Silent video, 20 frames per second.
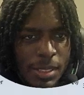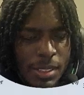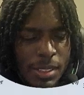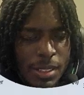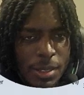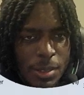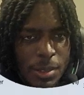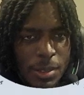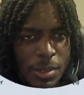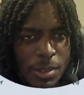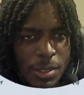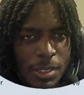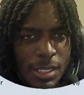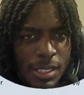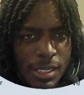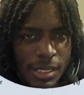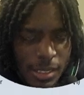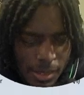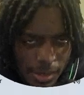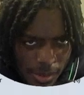code or
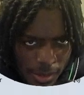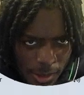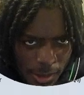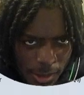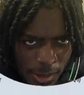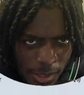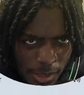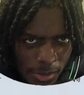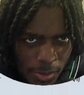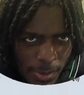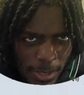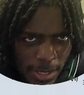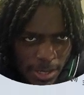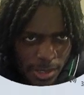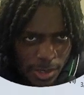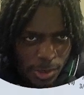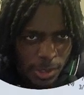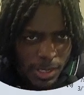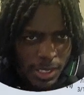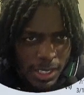like going to the
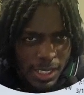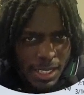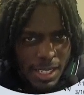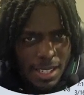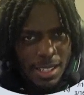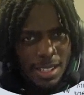repository looking at it,